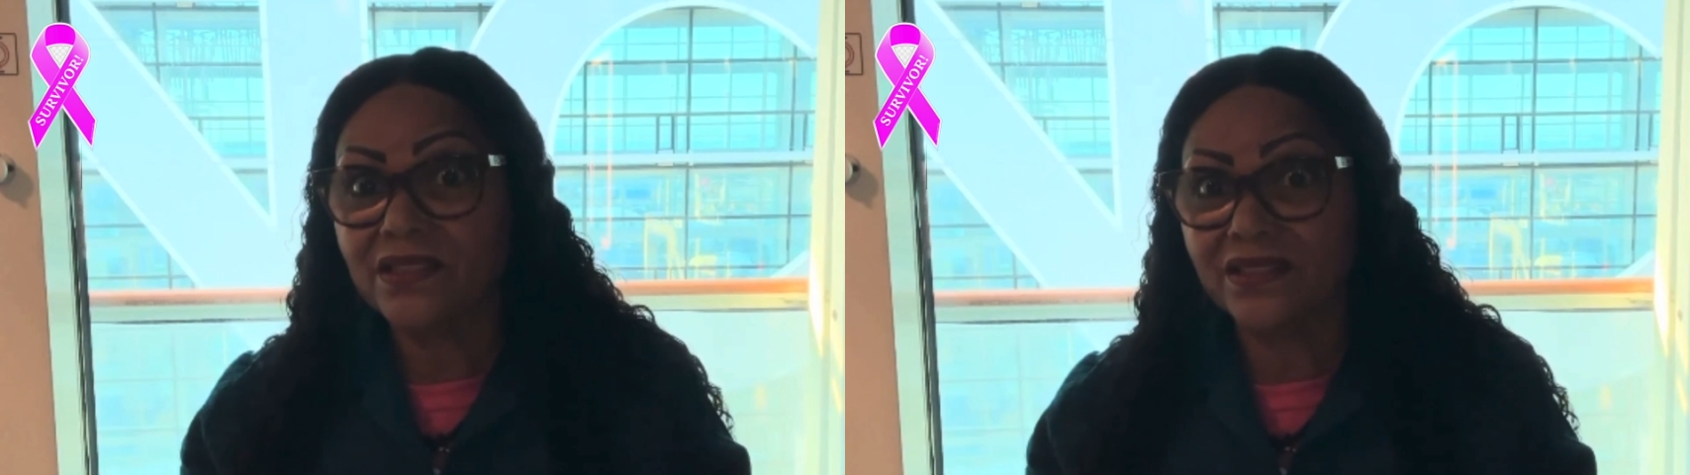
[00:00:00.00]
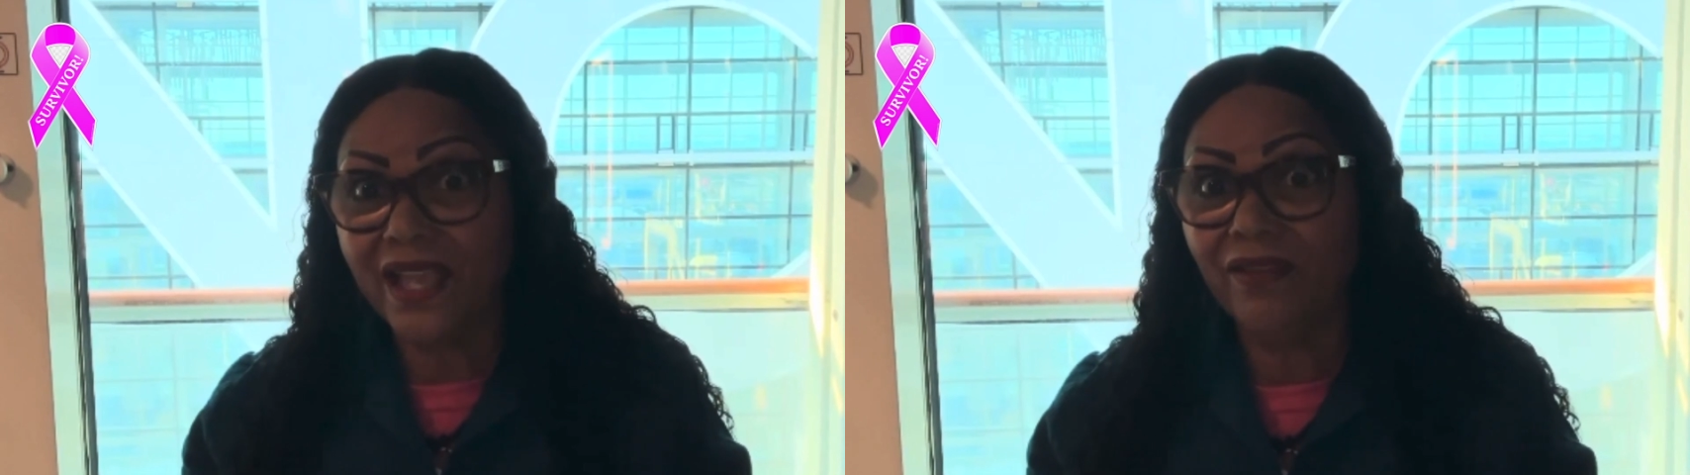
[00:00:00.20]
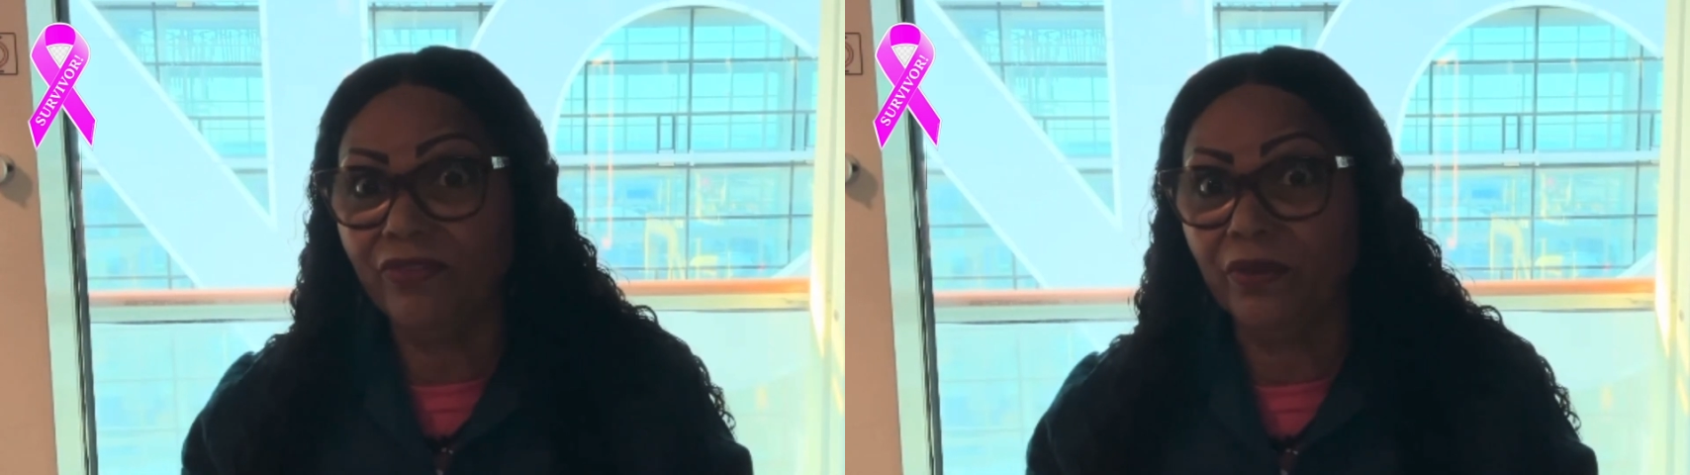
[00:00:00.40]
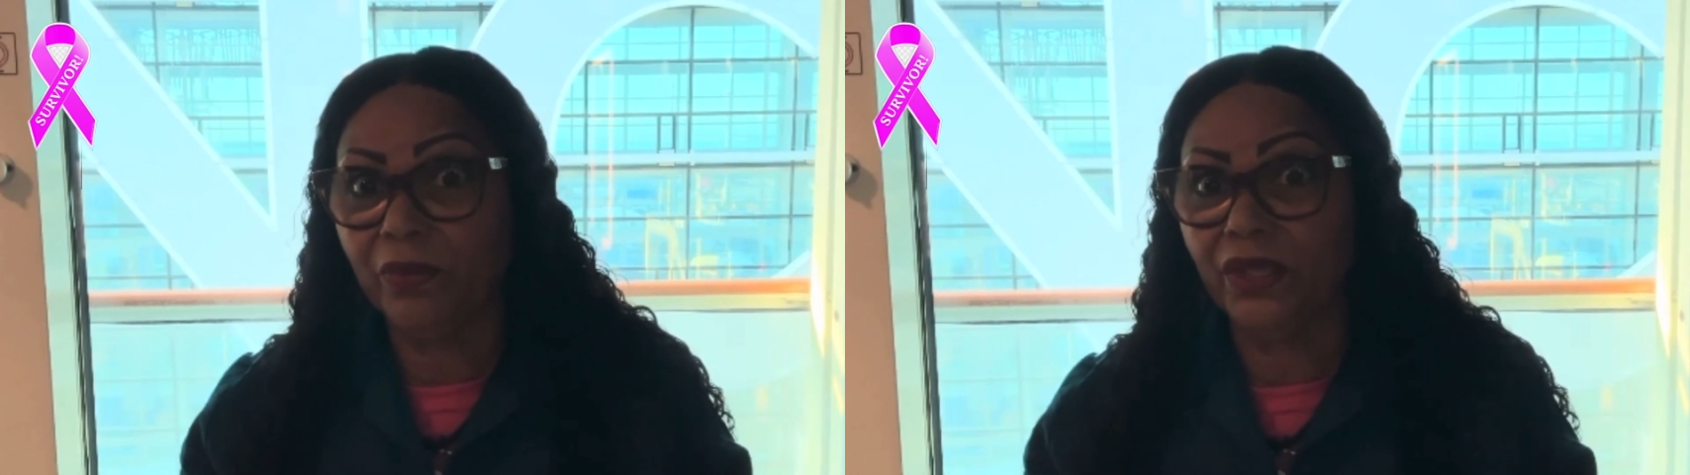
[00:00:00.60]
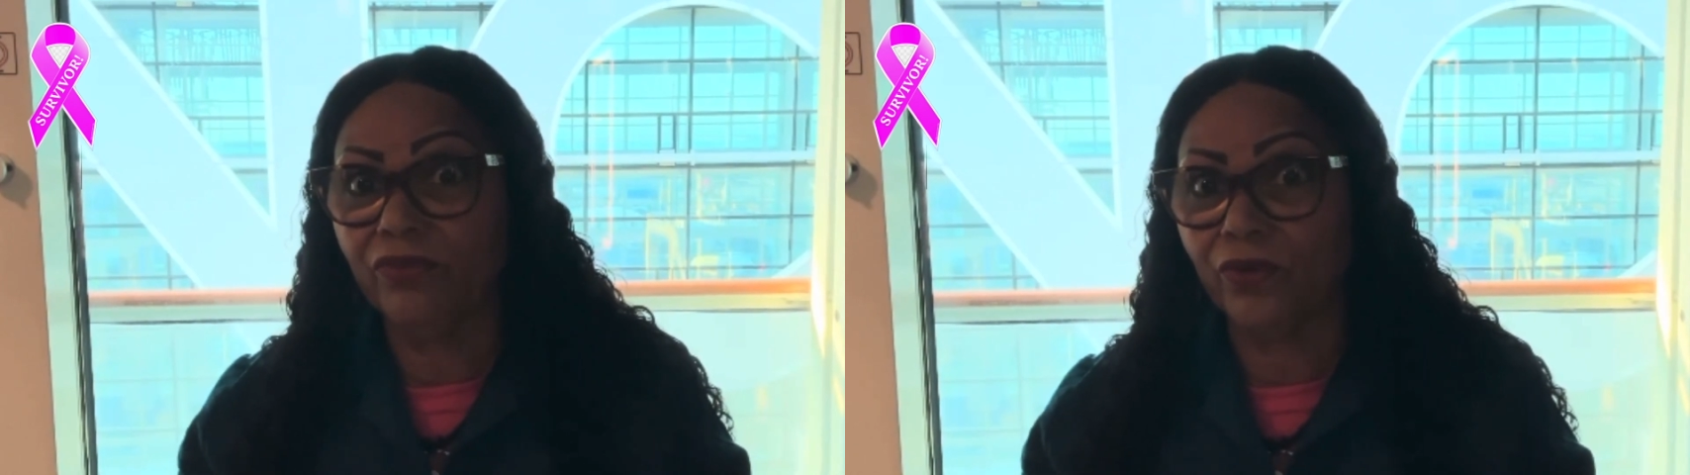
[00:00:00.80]
saving
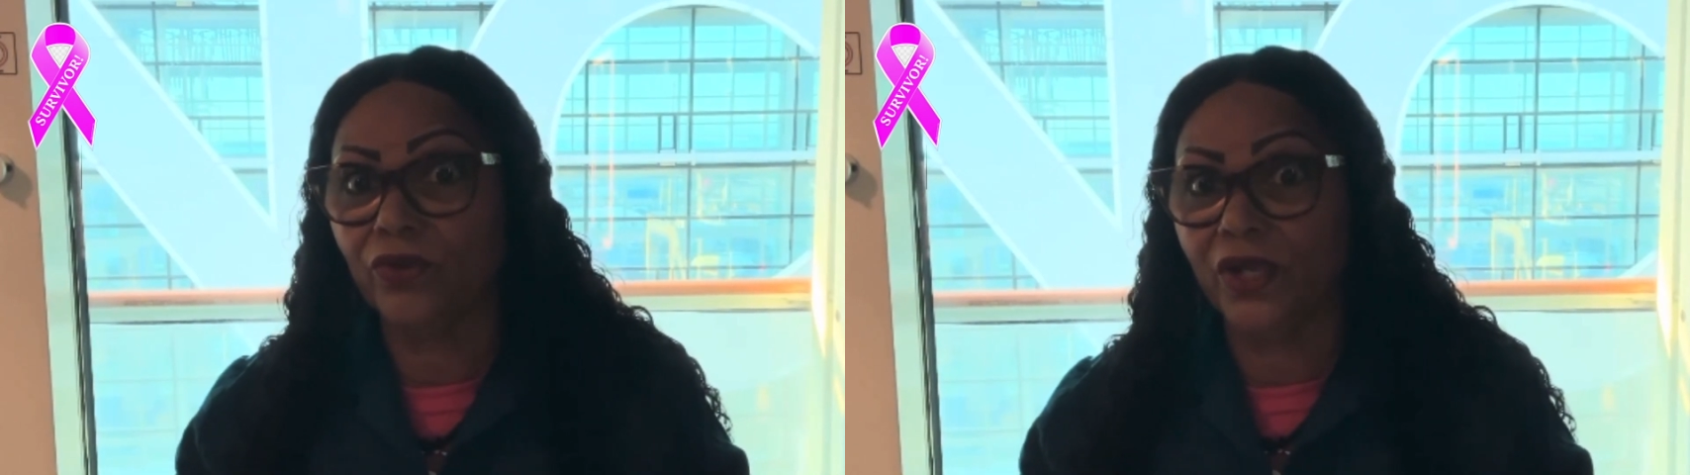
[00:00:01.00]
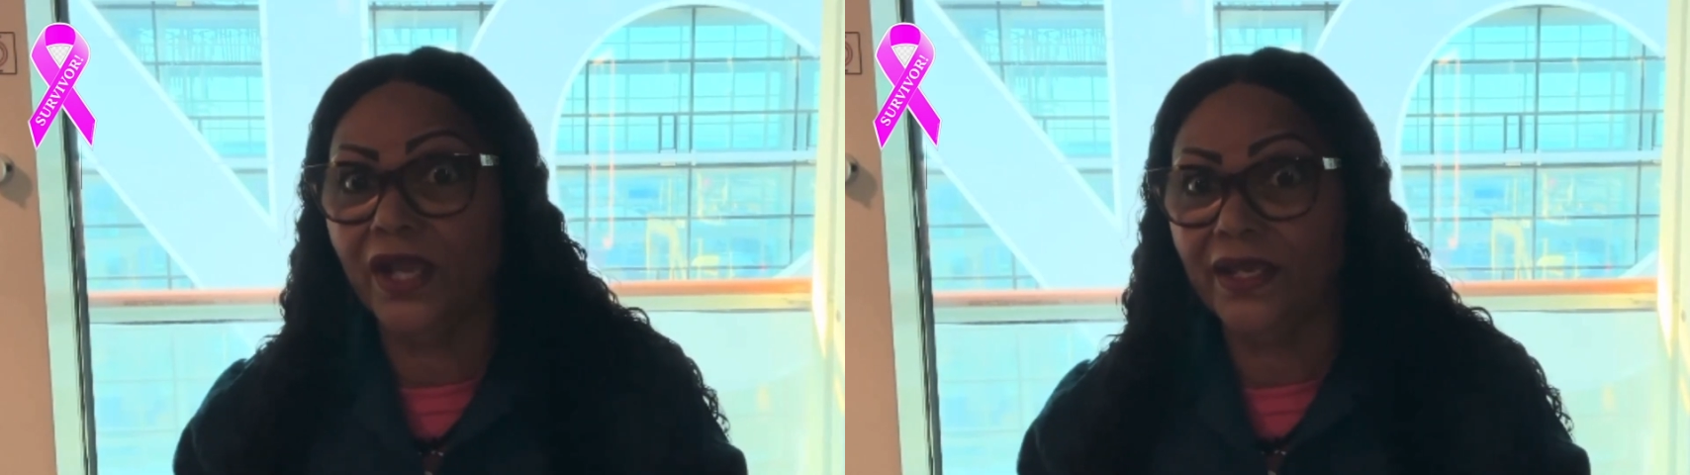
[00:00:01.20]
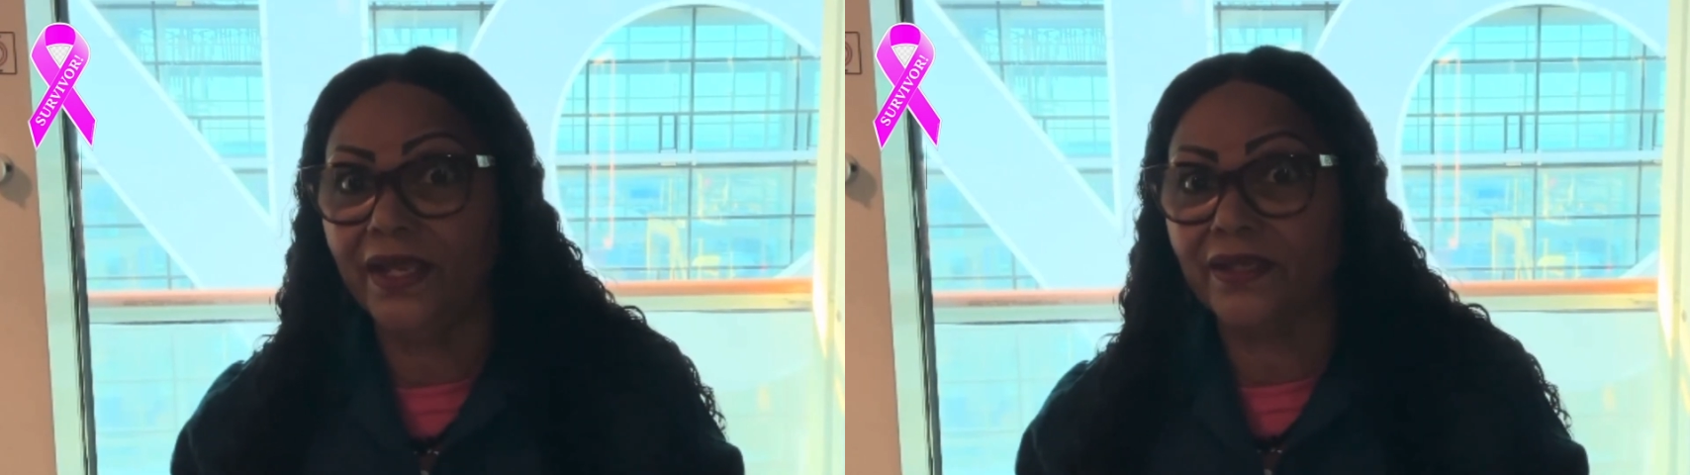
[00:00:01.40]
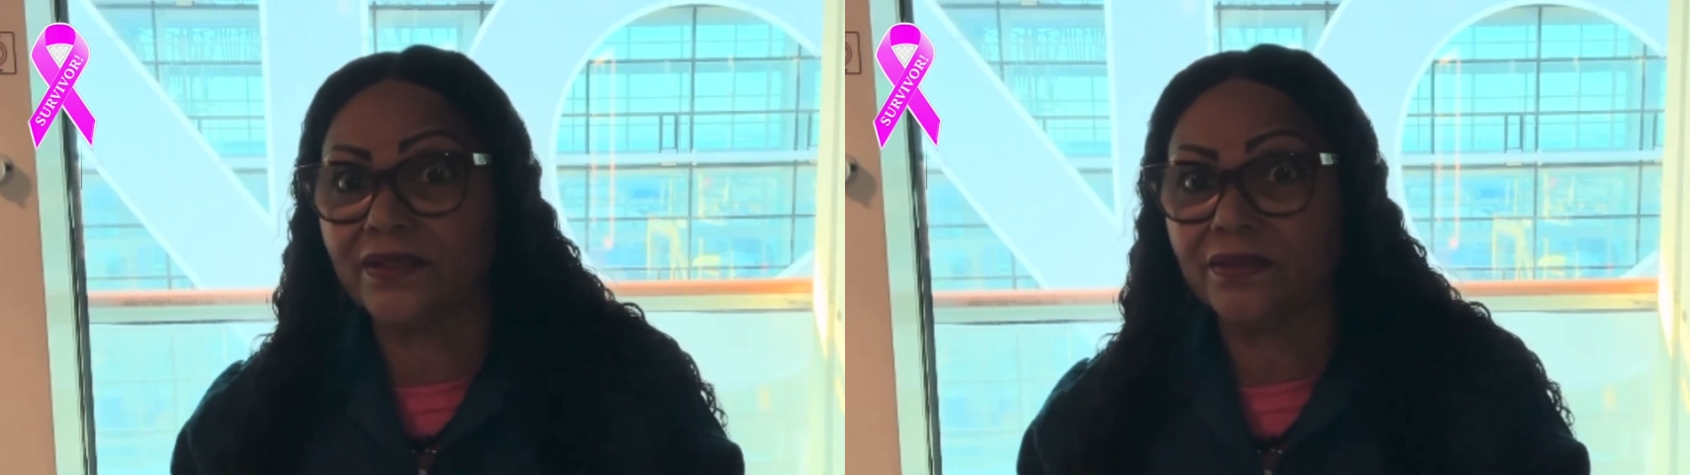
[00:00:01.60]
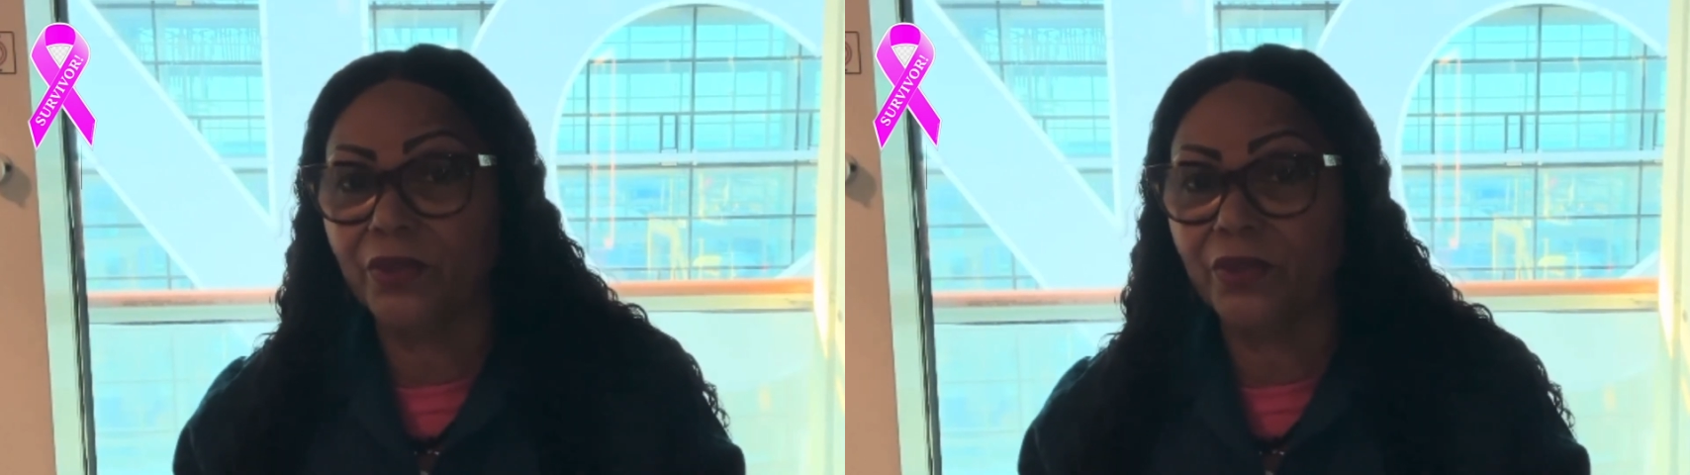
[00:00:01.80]
me from a headaches,